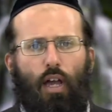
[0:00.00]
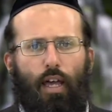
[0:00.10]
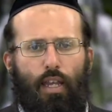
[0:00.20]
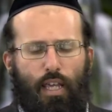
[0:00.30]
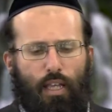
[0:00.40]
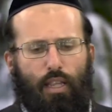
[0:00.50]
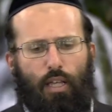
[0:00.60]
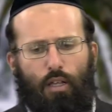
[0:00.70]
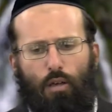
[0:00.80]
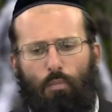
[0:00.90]
And the
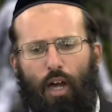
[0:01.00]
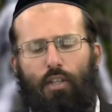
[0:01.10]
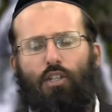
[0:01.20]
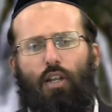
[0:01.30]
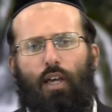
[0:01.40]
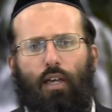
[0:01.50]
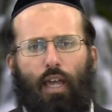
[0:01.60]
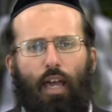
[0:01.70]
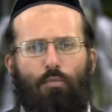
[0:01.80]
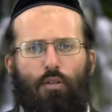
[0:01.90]
Chabad Shliach
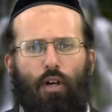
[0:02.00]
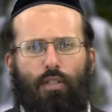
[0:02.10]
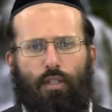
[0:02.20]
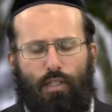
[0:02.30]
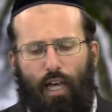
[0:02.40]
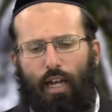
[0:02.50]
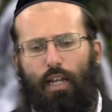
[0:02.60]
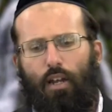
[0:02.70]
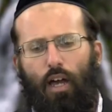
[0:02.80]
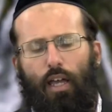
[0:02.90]
came to us at
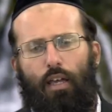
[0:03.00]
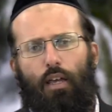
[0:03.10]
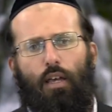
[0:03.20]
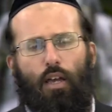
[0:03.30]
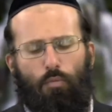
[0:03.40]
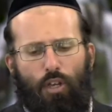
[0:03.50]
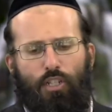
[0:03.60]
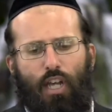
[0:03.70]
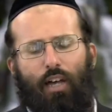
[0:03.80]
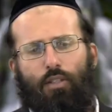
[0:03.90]
Saturday night and
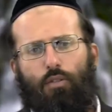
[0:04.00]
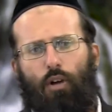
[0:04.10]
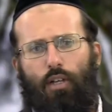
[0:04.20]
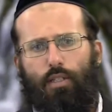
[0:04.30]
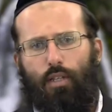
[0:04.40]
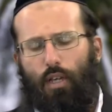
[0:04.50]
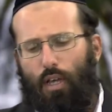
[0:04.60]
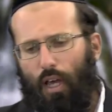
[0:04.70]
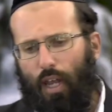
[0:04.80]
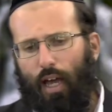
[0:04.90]
reached out to us.
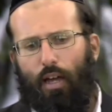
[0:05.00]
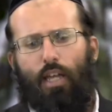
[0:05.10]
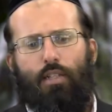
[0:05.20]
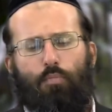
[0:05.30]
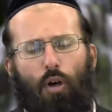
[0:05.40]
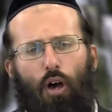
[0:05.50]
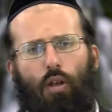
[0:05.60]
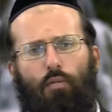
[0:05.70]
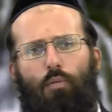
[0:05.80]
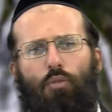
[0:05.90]
And that is
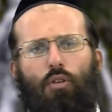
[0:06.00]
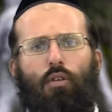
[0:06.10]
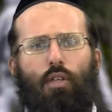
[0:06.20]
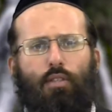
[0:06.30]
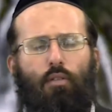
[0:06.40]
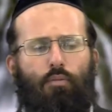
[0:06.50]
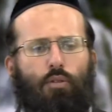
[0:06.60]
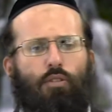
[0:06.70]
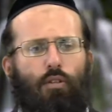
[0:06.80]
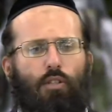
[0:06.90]
part of Emuna, is our
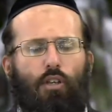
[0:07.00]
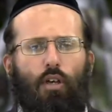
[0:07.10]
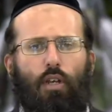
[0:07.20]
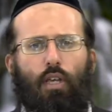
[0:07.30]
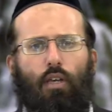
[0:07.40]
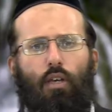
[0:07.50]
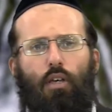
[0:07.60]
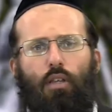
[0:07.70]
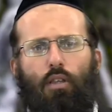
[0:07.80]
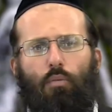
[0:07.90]
future journey,
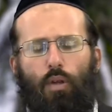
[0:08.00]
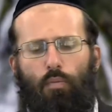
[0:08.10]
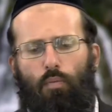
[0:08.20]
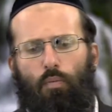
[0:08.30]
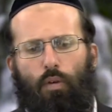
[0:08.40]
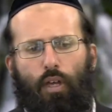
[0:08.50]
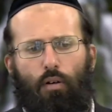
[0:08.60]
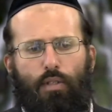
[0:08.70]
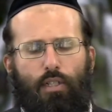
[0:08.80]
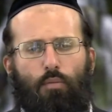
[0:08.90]
that we
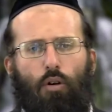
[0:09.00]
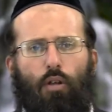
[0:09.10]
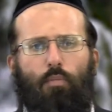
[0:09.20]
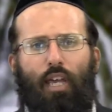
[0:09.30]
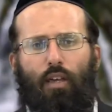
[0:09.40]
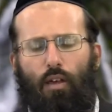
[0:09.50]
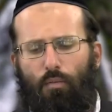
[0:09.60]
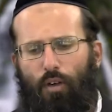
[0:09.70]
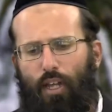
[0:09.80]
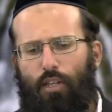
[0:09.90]
obviously want to make
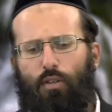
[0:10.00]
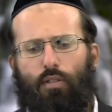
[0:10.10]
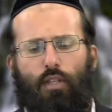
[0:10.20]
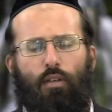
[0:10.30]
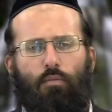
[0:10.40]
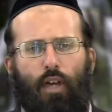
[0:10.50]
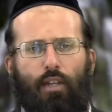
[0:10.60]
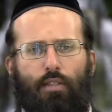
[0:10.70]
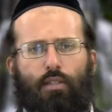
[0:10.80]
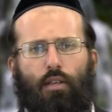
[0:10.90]
venues and
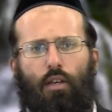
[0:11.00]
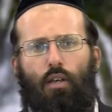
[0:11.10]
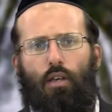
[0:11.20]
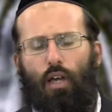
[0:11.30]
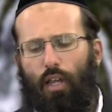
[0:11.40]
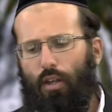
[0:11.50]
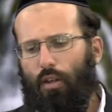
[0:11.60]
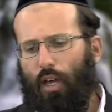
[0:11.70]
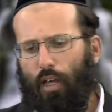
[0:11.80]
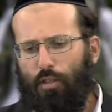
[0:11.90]
events
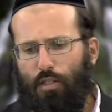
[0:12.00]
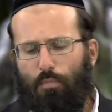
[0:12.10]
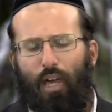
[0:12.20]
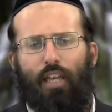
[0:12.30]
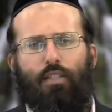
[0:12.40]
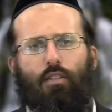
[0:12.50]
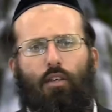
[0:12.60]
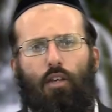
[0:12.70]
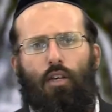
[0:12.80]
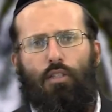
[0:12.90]
and space
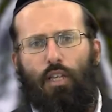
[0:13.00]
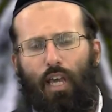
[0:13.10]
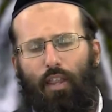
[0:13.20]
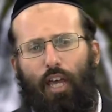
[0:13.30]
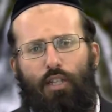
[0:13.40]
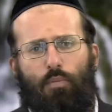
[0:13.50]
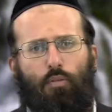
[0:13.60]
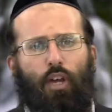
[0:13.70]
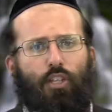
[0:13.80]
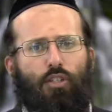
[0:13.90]
to get that
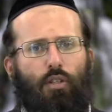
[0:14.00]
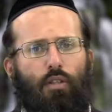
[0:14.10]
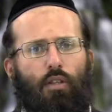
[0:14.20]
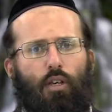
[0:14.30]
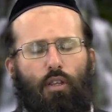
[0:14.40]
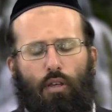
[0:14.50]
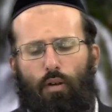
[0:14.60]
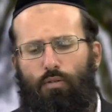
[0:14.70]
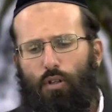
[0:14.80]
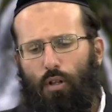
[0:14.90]
inspiration that
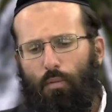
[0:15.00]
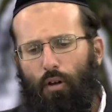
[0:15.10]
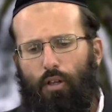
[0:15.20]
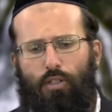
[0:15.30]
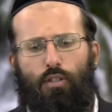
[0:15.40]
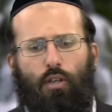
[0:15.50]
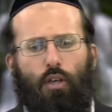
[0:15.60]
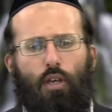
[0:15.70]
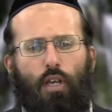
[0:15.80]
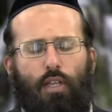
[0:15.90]
Rav Shalom Arush
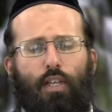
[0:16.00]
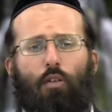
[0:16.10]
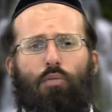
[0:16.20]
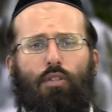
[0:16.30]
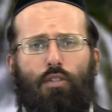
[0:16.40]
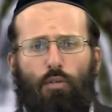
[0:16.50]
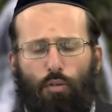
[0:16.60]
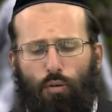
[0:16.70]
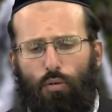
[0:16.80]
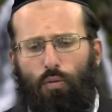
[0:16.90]
is able to do
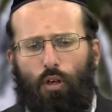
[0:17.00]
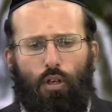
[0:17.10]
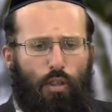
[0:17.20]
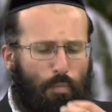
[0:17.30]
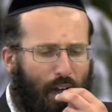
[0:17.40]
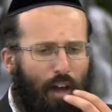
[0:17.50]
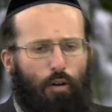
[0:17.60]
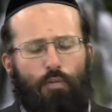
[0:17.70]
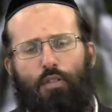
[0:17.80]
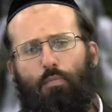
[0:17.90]
through the
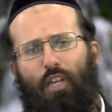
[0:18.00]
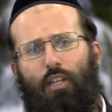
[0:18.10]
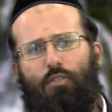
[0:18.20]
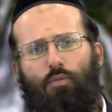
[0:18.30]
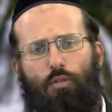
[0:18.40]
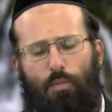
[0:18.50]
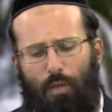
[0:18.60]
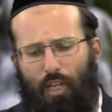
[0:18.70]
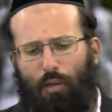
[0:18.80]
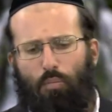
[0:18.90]
power of speech, through
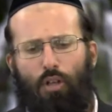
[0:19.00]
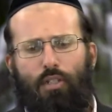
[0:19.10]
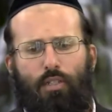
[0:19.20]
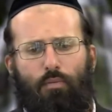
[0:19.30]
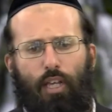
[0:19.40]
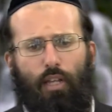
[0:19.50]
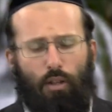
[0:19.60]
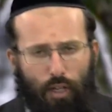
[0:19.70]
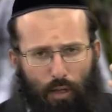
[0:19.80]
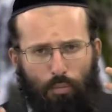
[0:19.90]
speaking positively,
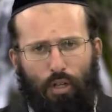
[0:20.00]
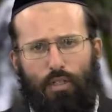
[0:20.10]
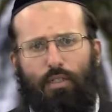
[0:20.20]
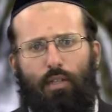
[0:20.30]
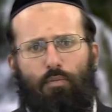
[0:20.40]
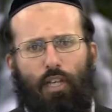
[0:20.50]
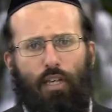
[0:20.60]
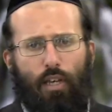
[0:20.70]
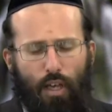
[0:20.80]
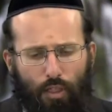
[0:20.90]
looking
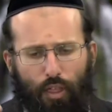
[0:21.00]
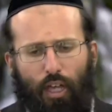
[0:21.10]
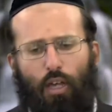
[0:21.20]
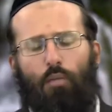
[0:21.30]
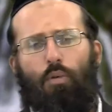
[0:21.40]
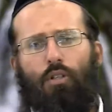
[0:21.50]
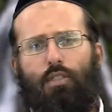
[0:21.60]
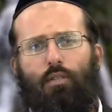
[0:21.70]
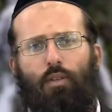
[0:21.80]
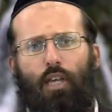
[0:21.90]
positively, thinking
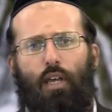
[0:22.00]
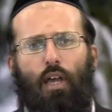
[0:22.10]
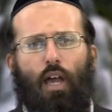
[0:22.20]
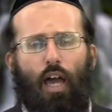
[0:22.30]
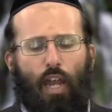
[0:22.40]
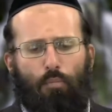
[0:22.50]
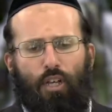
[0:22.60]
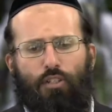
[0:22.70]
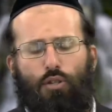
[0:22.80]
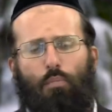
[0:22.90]
positively, and that
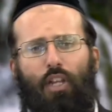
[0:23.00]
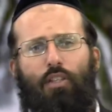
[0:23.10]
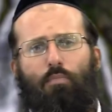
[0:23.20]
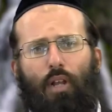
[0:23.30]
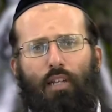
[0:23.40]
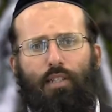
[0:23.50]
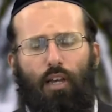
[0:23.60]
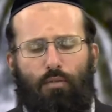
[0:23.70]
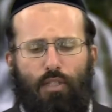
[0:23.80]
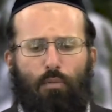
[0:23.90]
brings tremendous
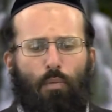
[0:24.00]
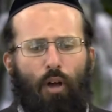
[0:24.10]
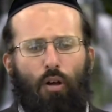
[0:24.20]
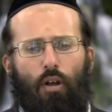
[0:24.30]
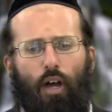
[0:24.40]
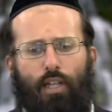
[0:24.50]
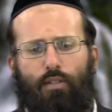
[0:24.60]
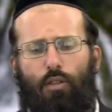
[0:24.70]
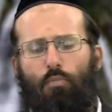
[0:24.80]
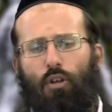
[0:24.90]
blessing. I've seen with my own
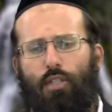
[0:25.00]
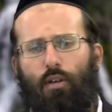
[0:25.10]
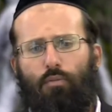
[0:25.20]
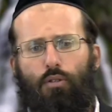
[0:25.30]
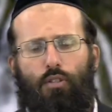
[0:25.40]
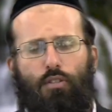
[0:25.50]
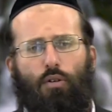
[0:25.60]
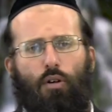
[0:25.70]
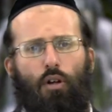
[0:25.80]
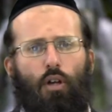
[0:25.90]
eyes on the Emuna is Our Future
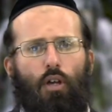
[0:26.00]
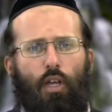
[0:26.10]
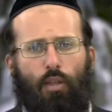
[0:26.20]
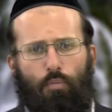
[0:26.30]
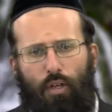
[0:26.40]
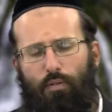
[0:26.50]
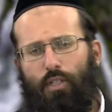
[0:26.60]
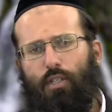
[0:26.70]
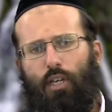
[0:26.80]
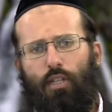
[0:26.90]
tour in the
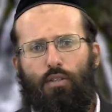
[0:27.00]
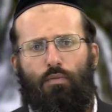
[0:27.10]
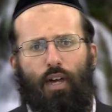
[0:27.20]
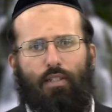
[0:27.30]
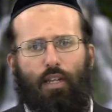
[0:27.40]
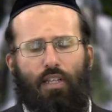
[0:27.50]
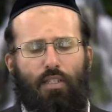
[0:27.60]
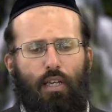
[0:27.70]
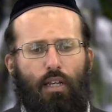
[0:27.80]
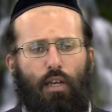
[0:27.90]
previous year,
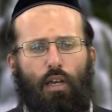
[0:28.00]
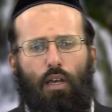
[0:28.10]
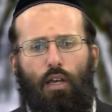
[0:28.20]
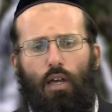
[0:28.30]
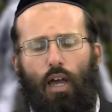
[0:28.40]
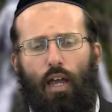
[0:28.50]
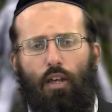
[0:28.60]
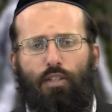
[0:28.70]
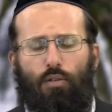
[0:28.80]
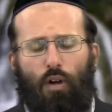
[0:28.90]
2018, and
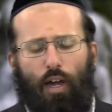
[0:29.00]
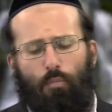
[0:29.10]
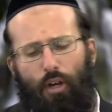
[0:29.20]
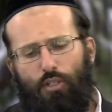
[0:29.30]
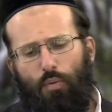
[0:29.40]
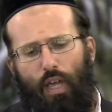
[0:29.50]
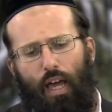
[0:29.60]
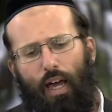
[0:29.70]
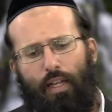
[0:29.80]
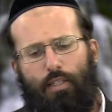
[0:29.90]
I saw how much we
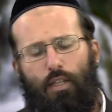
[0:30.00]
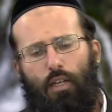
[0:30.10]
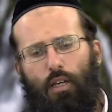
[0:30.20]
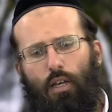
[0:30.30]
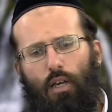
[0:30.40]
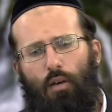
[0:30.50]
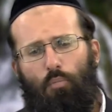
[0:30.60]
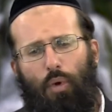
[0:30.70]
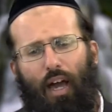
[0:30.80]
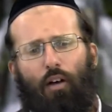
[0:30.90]
had
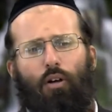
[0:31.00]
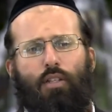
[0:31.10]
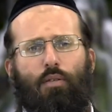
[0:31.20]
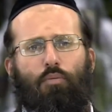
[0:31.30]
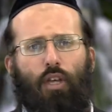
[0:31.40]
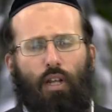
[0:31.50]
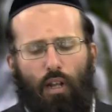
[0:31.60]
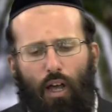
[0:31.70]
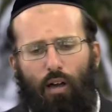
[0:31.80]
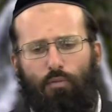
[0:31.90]
power to bring
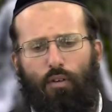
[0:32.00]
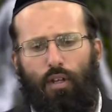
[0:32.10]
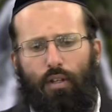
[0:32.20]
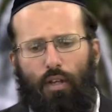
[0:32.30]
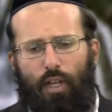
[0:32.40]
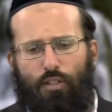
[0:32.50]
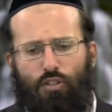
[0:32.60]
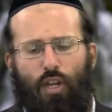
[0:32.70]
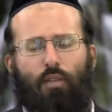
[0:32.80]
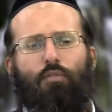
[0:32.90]
love and
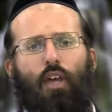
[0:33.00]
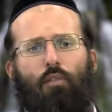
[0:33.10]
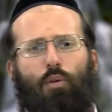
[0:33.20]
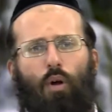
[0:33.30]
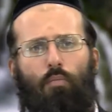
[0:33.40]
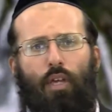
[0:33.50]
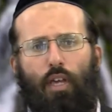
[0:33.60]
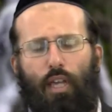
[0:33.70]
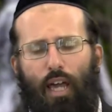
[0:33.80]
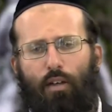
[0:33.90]
strength to everyone we
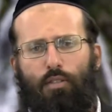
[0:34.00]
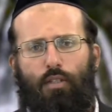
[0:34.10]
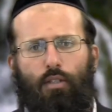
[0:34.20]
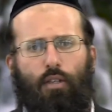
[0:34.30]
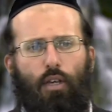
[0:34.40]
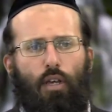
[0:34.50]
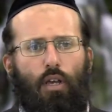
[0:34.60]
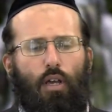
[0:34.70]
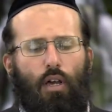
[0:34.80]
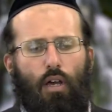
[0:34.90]
encountered.
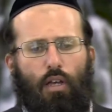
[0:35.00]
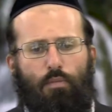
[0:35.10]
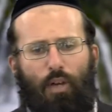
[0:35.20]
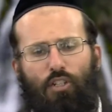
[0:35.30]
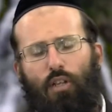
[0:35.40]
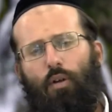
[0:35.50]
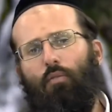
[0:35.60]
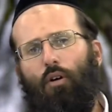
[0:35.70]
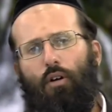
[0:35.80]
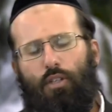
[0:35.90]
Especially
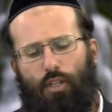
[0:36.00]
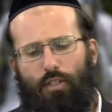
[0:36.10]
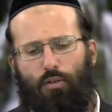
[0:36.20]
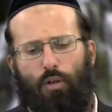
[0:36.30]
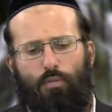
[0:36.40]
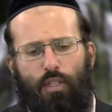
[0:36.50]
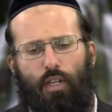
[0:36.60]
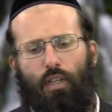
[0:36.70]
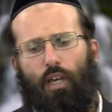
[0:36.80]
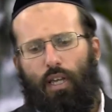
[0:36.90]
Rav Arush, I saw him
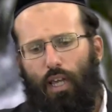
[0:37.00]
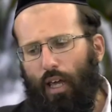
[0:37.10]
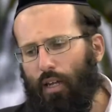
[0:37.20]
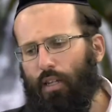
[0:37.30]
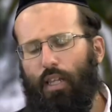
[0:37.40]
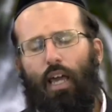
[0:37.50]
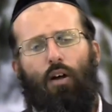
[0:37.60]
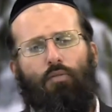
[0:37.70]
sitting there again, day